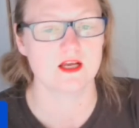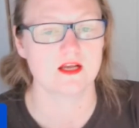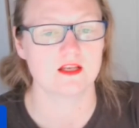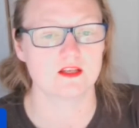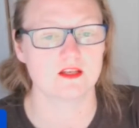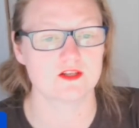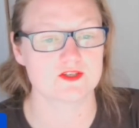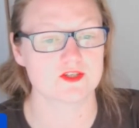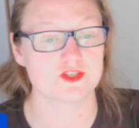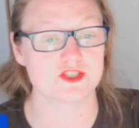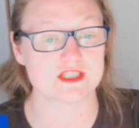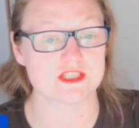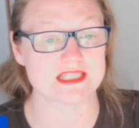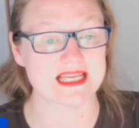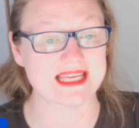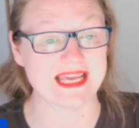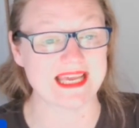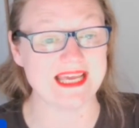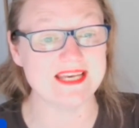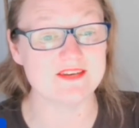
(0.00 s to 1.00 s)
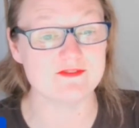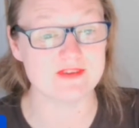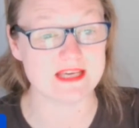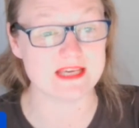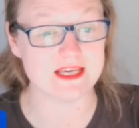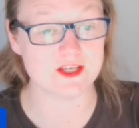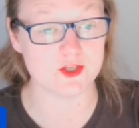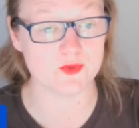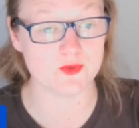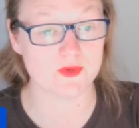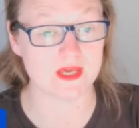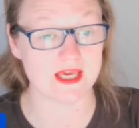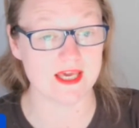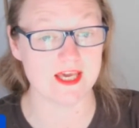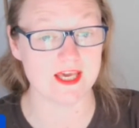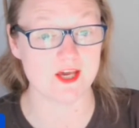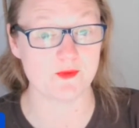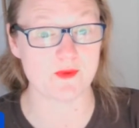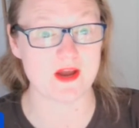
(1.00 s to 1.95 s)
such as like Innovate UK,